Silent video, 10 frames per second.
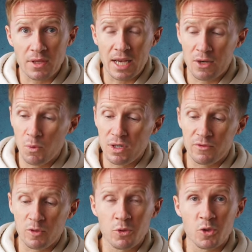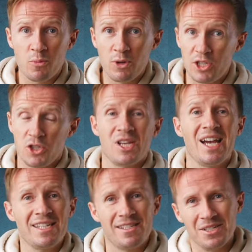that one of your most precious
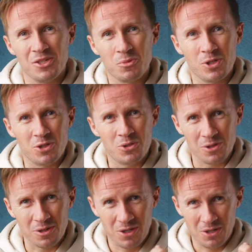assets, which is your